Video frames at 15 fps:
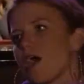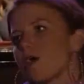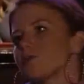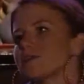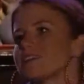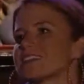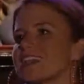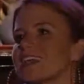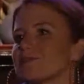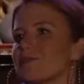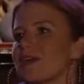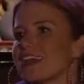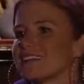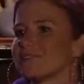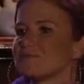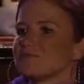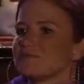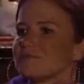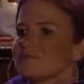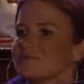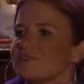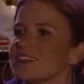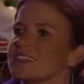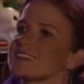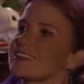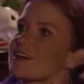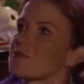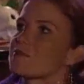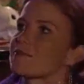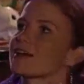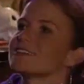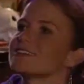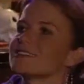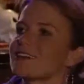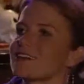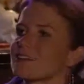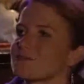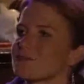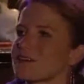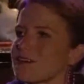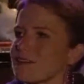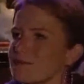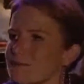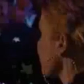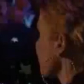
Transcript: I'm a bit sleepy. Fancy coming back and tucking me up.